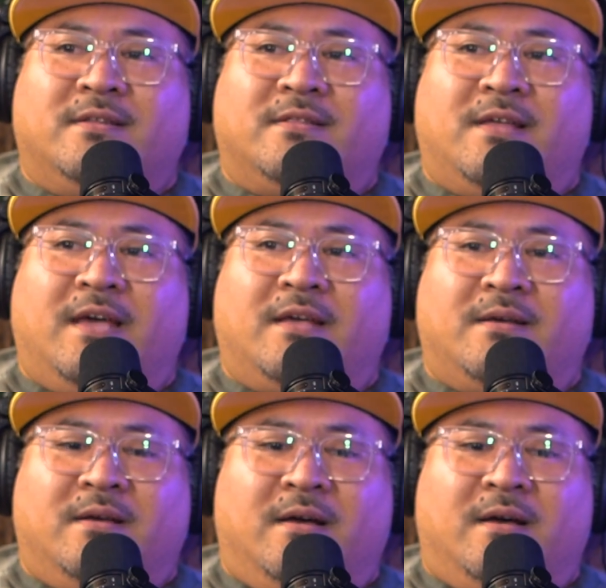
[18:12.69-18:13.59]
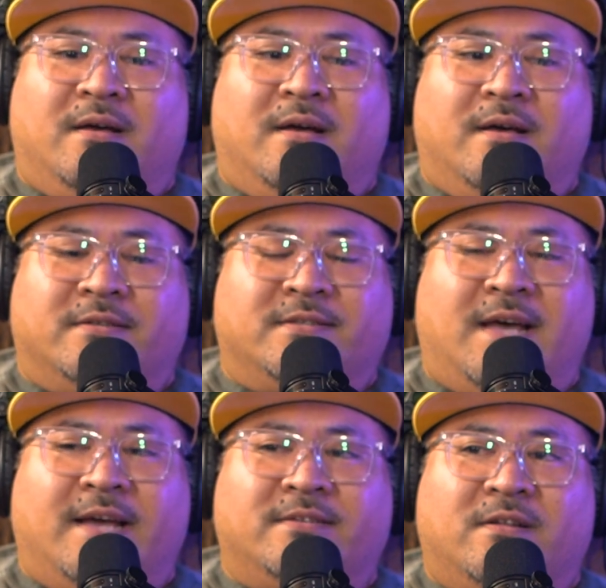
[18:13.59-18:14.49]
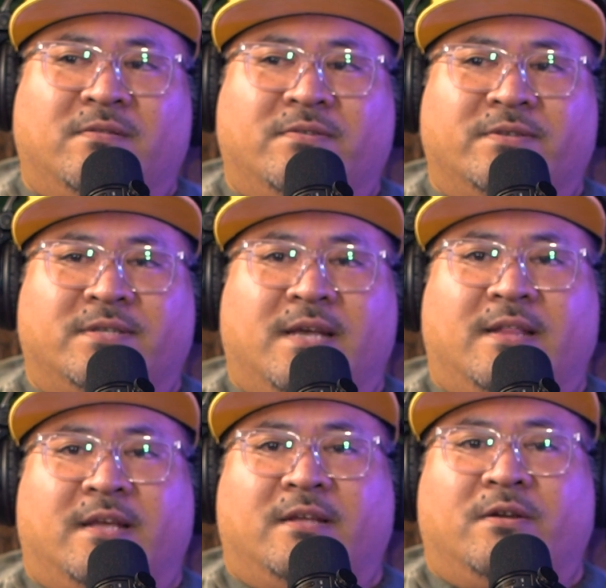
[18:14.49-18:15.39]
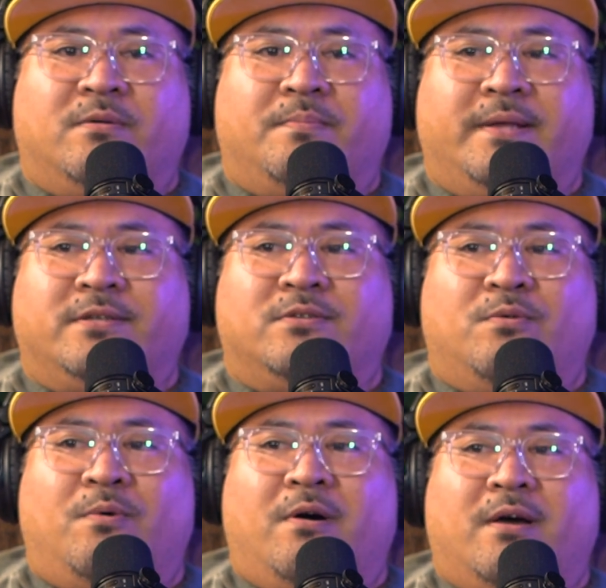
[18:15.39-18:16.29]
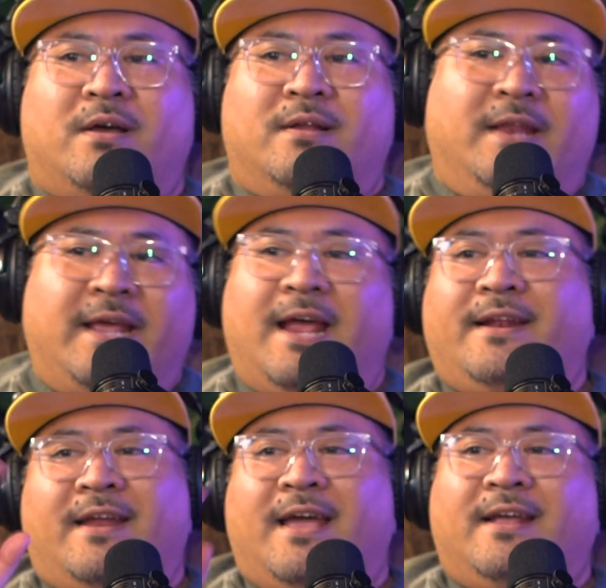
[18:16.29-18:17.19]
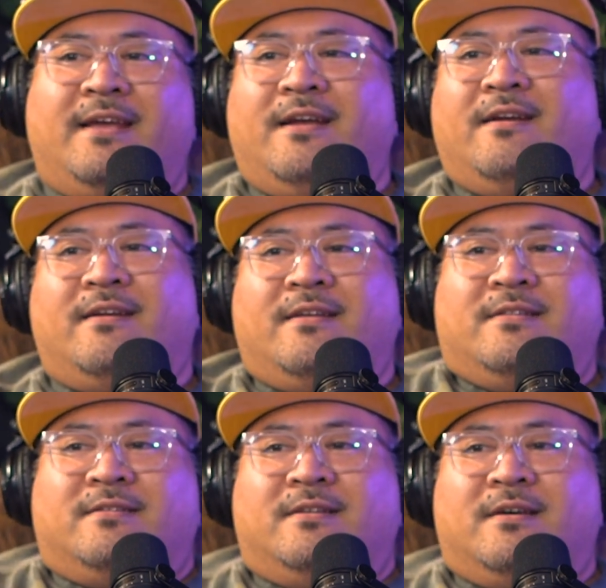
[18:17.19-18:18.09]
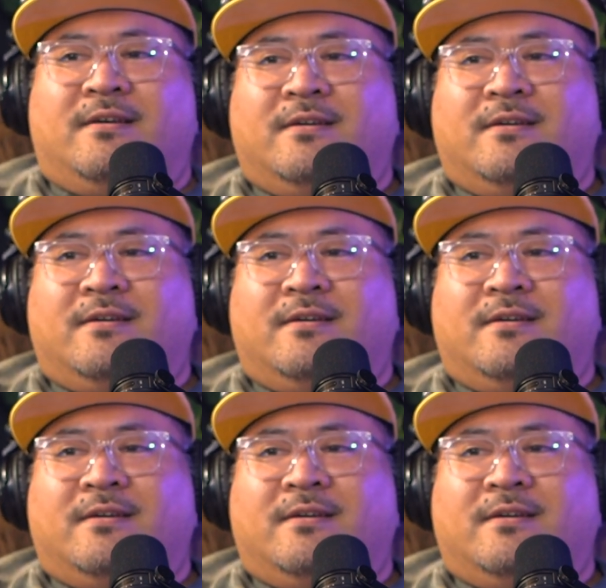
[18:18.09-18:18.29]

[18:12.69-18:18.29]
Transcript: like signs all over saying like please don't walk late at night here and da da da.